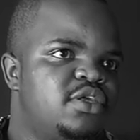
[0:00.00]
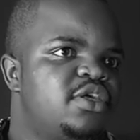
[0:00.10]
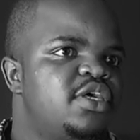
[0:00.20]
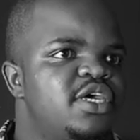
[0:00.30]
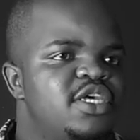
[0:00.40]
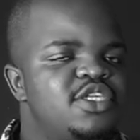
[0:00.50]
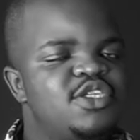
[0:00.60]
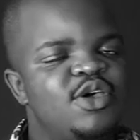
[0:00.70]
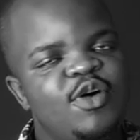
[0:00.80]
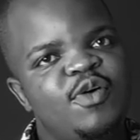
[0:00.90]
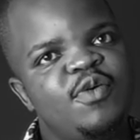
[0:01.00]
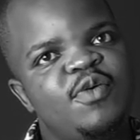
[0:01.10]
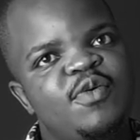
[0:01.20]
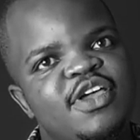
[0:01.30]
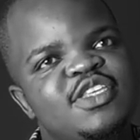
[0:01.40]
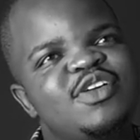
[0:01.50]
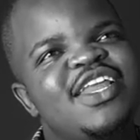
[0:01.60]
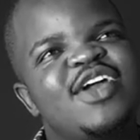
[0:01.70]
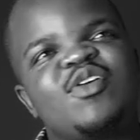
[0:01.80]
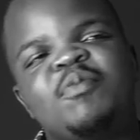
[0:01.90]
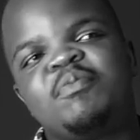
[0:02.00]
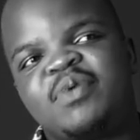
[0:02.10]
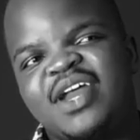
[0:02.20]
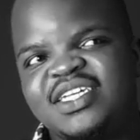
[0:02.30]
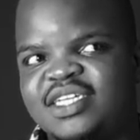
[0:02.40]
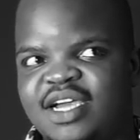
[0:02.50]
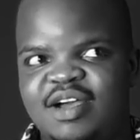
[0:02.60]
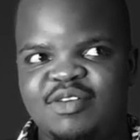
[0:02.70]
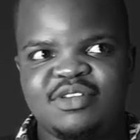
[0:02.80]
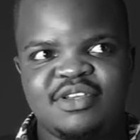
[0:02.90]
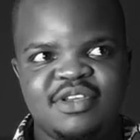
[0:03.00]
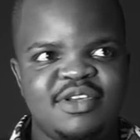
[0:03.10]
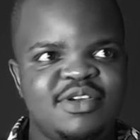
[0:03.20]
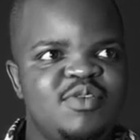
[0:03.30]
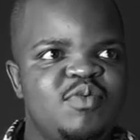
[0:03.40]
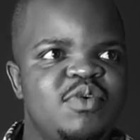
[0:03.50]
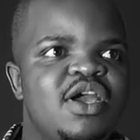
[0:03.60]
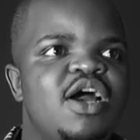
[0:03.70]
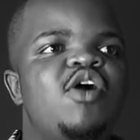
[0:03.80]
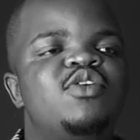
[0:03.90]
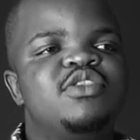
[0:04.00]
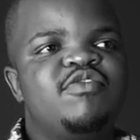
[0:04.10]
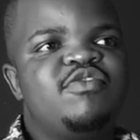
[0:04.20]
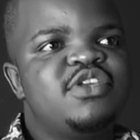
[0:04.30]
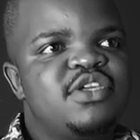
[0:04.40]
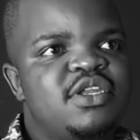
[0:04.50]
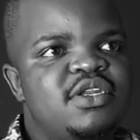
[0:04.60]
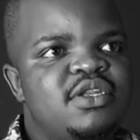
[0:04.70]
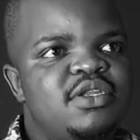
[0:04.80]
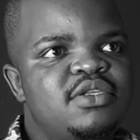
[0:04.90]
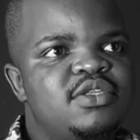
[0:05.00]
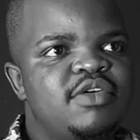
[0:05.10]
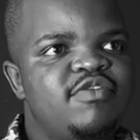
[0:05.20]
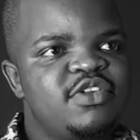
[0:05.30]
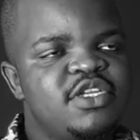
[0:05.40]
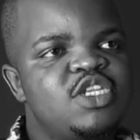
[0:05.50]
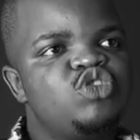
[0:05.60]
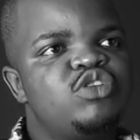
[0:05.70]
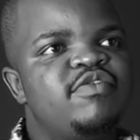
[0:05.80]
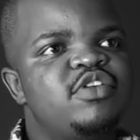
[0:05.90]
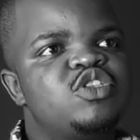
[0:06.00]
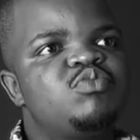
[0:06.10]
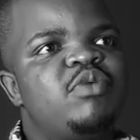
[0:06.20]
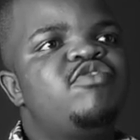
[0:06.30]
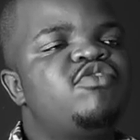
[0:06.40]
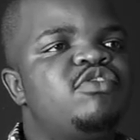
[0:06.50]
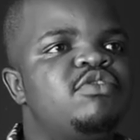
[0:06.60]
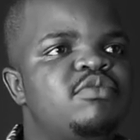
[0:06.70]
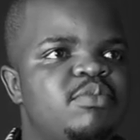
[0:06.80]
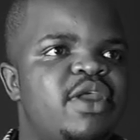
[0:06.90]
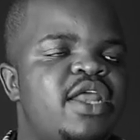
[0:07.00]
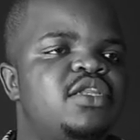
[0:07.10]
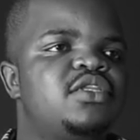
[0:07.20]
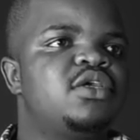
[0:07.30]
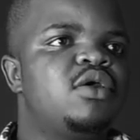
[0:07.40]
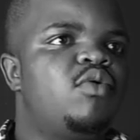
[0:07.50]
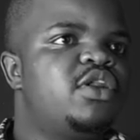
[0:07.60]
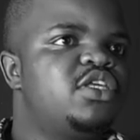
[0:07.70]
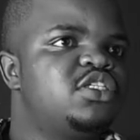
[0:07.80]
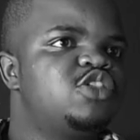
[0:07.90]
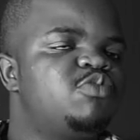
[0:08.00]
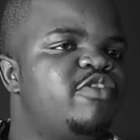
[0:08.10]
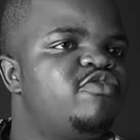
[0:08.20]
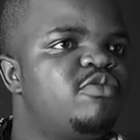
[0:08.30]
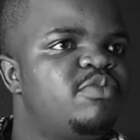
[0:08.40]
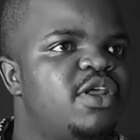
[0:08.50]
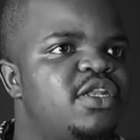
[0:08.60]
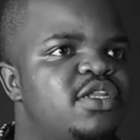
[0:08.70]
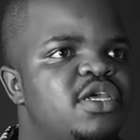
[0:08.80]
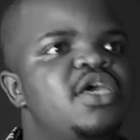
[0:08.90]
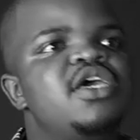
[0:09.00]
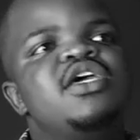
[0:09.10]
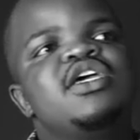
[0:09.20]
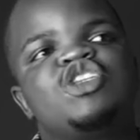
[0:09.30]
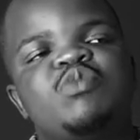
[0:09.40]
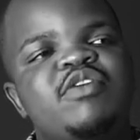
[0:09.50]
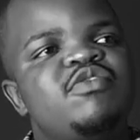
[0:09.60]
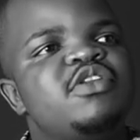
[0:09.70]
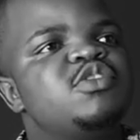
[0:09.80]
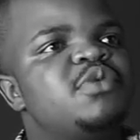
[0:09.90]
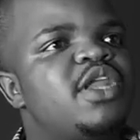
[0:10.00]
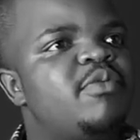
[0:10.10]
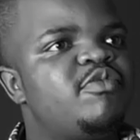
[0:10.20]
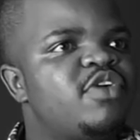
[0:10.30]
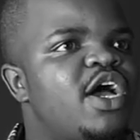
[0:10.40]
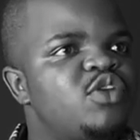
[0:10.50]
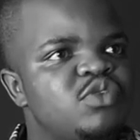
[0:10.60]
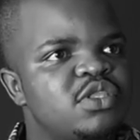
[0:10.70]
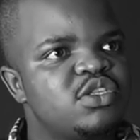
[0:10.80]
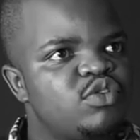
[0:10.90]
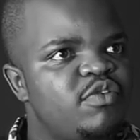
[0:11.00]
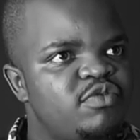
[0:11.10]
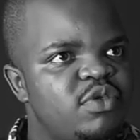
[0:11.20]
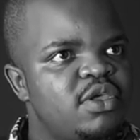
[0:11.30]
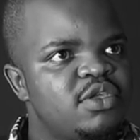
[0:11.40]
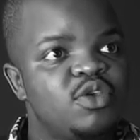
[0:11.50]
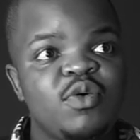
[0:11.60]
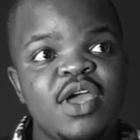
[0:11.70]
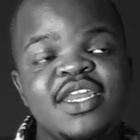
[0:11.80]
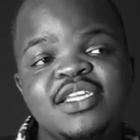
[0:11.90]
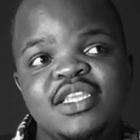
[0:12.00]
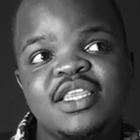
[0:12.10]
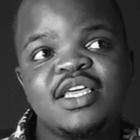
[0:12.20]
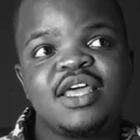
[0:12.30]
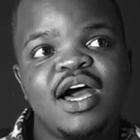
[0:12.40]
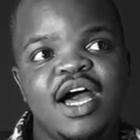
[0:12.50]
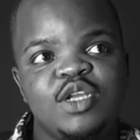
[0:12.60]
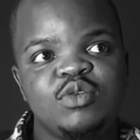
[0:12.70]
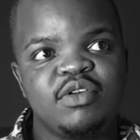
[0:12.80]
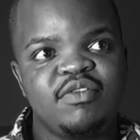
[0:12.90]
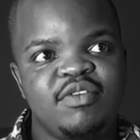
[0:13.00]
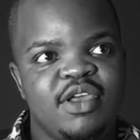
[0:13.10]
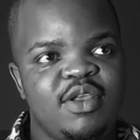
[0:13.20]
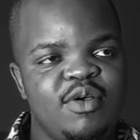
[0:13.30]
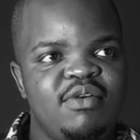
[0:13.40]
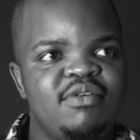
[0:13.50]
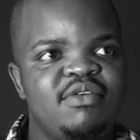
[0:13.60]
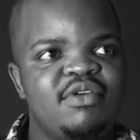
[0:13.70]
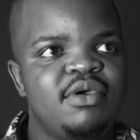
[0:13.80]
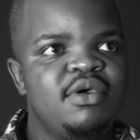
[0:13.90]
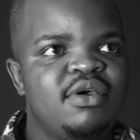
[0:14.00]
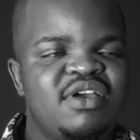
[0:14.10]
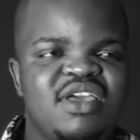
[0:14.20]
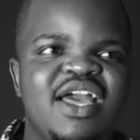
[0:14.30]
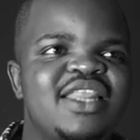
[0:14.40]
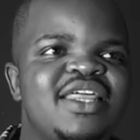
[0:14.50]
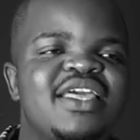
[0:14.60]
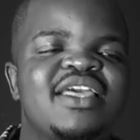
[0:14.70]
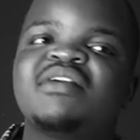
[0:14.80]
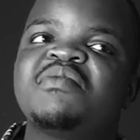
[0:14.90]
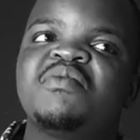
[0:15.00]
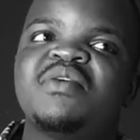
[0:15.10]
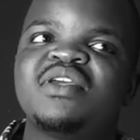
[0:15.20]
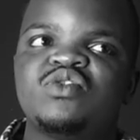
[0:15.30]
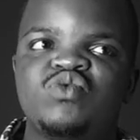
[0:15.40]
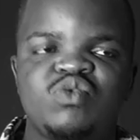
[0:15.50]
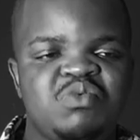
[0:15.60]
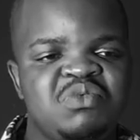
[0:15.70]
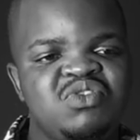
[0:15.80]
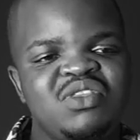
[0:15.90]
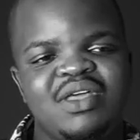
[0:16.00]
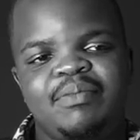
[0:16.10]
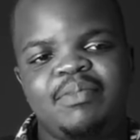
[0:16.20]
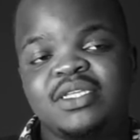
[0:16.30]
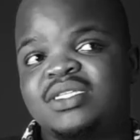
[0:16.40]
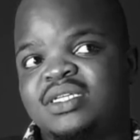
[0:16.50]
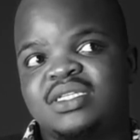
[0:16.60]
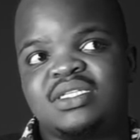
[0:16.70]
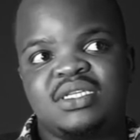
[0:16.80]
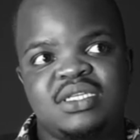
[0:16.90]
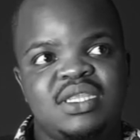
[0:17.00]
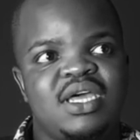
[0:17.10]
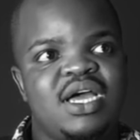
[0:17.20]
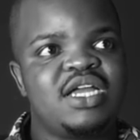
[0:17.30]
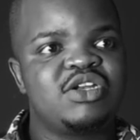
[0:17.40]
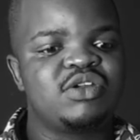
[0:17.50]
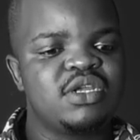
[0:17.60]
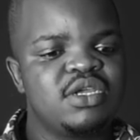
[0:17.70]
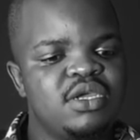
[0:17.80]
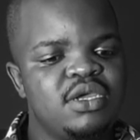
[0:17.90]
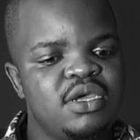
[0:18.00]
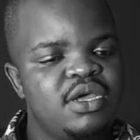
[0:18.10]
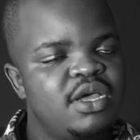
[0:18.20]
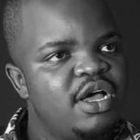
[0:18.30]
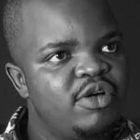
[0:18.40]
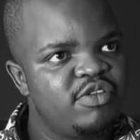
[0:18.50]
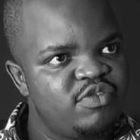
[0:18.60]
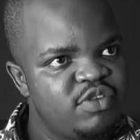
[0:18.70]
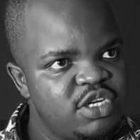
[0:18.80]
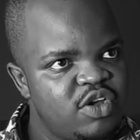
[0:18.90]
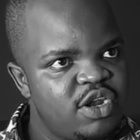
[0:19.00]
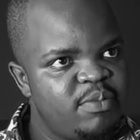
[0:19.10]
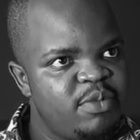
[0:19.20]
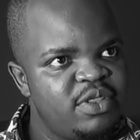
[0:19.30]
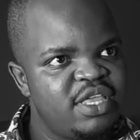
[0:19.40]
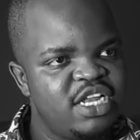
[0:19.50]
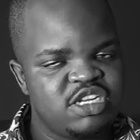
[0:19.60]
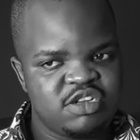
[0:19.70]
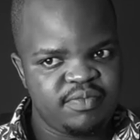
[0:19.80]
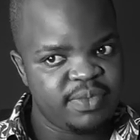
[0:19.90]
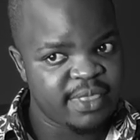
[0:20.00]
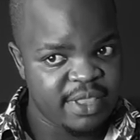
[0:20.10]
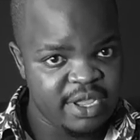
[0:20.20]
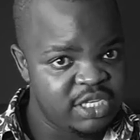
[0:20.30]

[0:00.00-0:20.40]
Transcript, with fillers: Yeah. So yeah. it's not like you're branching out. We are on the vision. So the vision is you have a smartphone brand. What is a smartphone brand? A smartphone is made up of the hardware and the software. So we understand the, the hardware very well yeah, I think we tr- we trained our best technicians in the country. We've oh, no doubt about that. Yeah.